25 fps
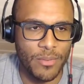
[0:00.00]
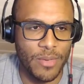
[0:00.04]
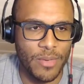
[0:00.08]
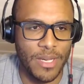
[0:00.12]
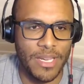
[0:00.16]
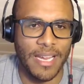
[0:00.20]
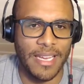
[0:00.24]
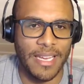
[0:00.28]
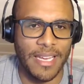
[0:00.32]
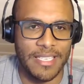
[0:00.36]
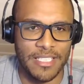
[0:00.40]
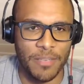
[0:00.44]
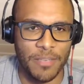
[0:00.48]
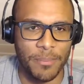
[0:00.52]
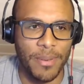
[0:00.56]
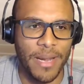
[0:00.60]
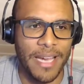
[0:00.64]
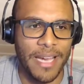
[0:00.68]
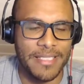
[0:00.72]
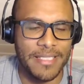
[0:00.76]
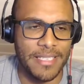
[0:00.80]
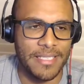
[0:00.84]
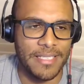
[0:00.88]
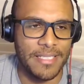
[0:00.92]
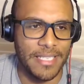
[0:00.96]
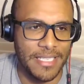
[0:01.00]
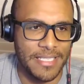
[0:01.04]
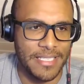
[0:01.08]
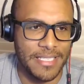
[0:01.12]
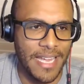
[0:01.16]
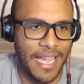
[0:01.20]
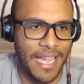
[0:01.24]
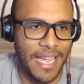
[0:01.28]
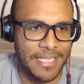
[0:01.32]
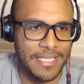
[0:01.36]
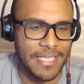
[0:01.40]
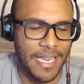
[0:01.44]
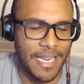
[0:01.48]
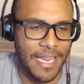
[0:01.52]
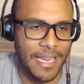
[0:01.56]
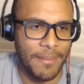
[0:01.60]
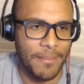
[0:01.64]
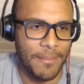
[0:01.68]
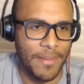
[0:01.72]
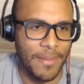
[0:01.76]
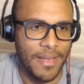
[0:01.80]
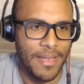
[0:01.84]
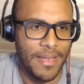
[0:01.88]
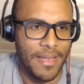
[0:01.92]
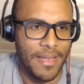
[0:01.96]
I guess is the process the exact same